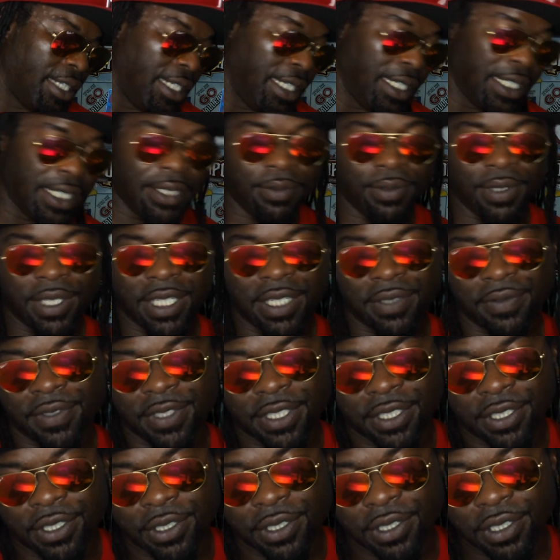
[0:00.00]
saying? One of
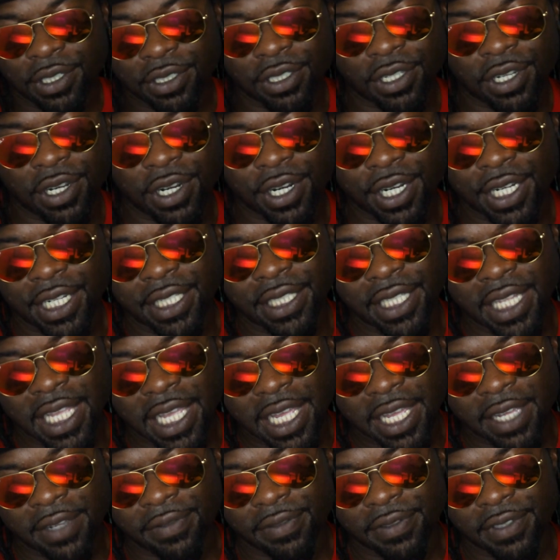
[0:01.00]
his girls already
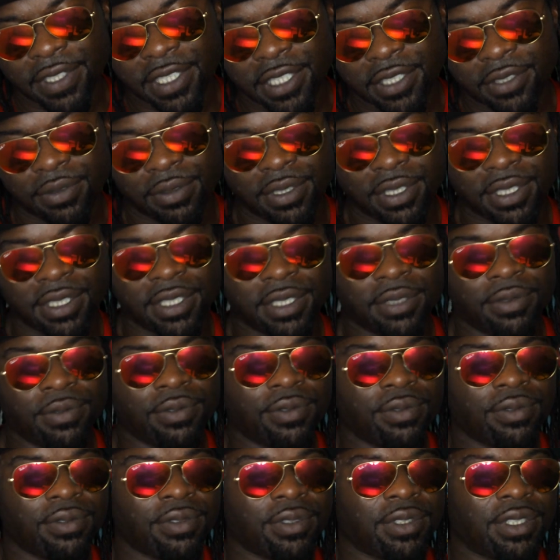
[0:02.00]
left. This was
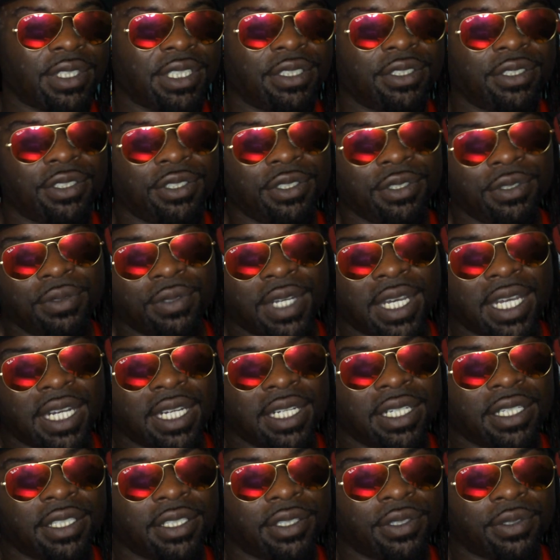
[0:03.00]
the 2
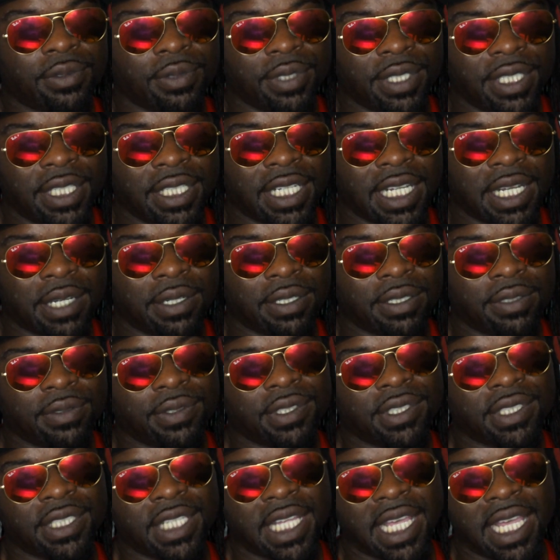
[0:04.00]
out of the 3
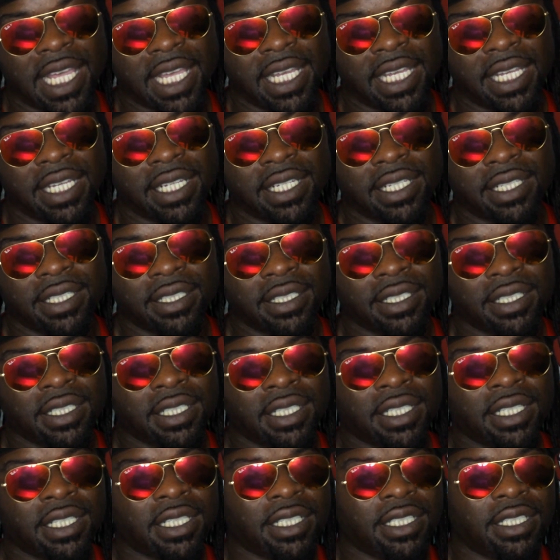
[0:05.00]
that stayed. And,
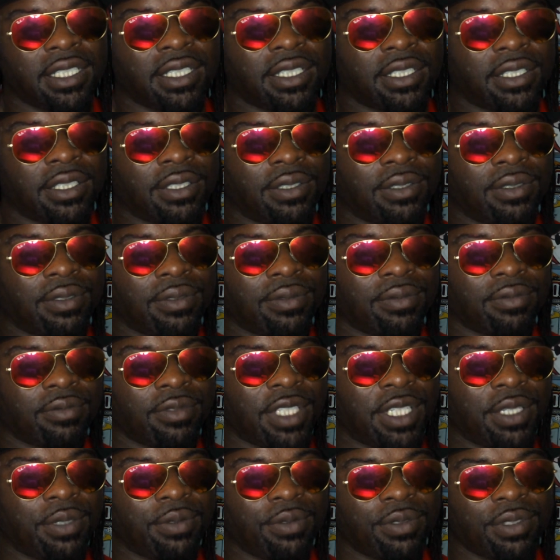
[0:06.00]
you know,
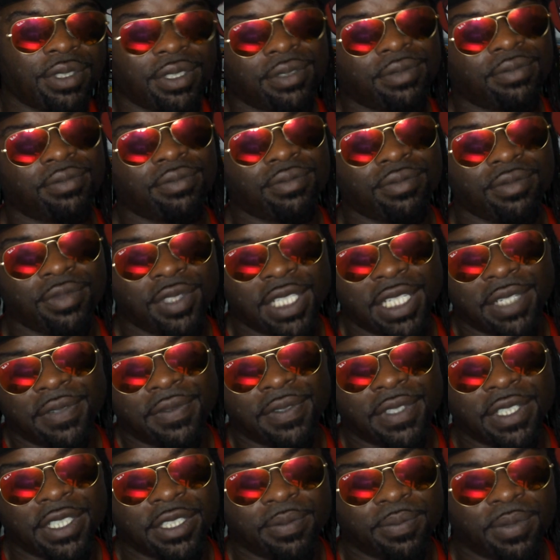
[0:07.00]
he was
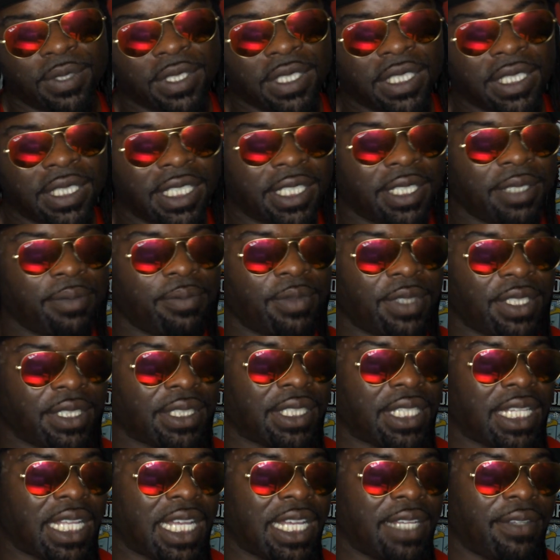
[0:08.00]
living this
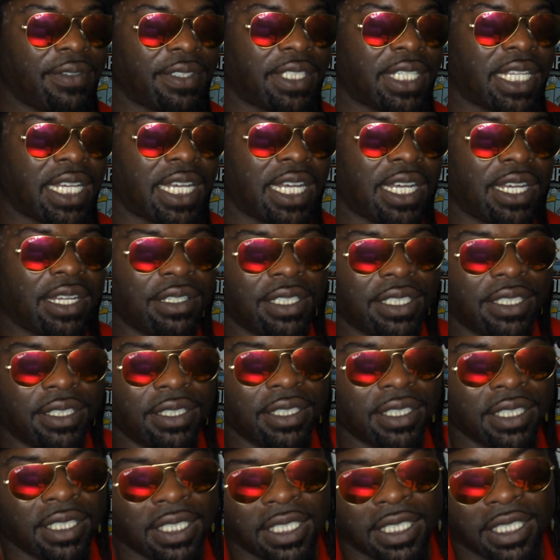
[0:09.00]
polygamous lifestyle
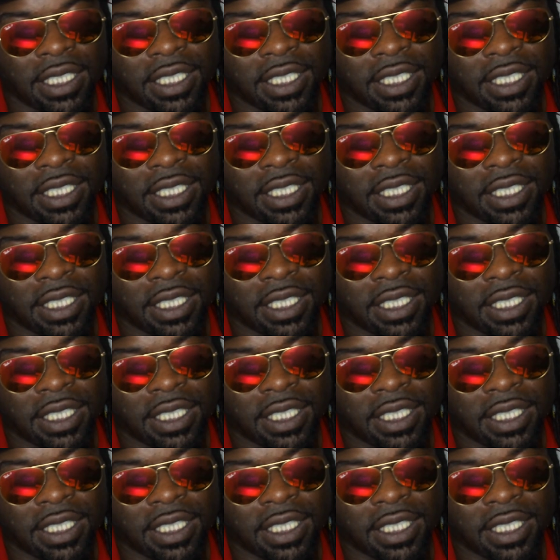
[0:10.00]
and